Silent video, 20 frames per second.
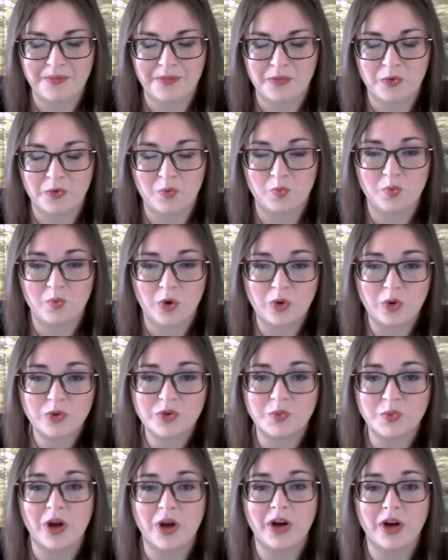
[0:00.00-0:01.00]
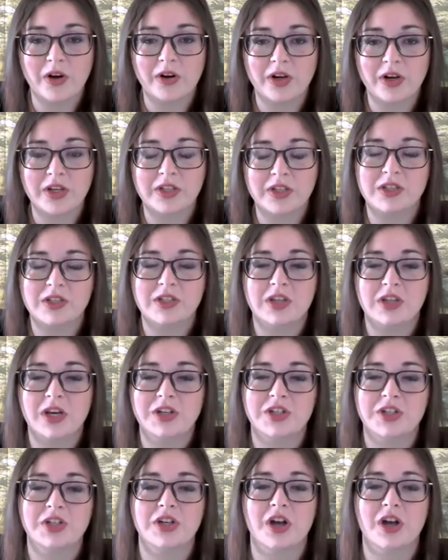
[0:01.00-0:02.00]
rose water is
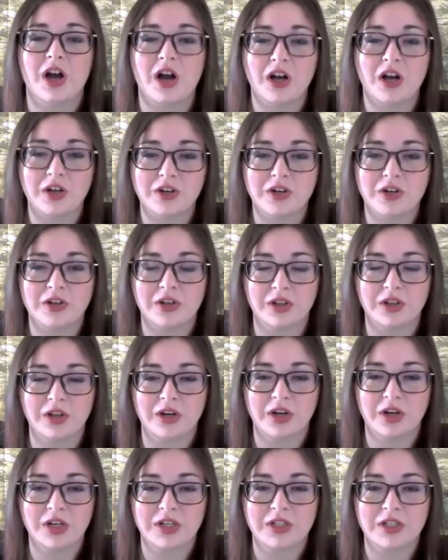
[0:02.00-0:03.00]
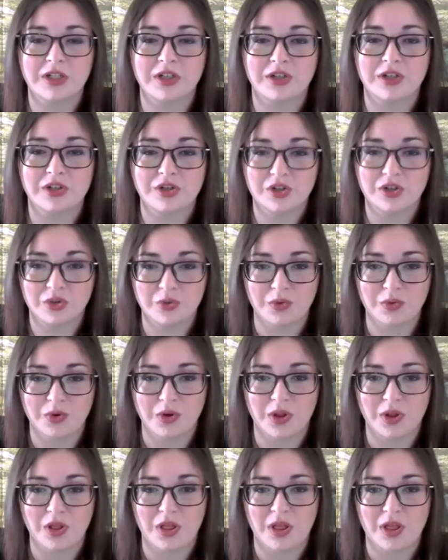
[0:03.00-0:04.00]
such an underlooked
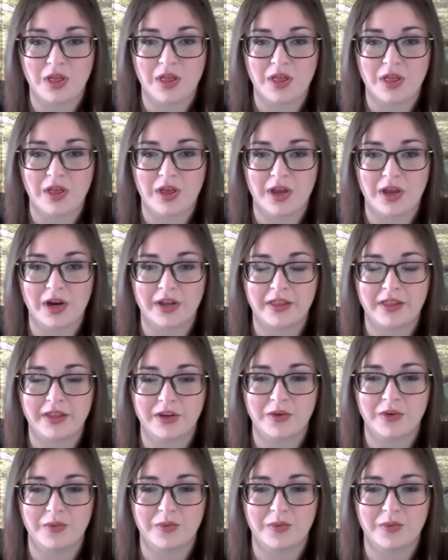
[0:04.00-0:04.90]
tool, and I think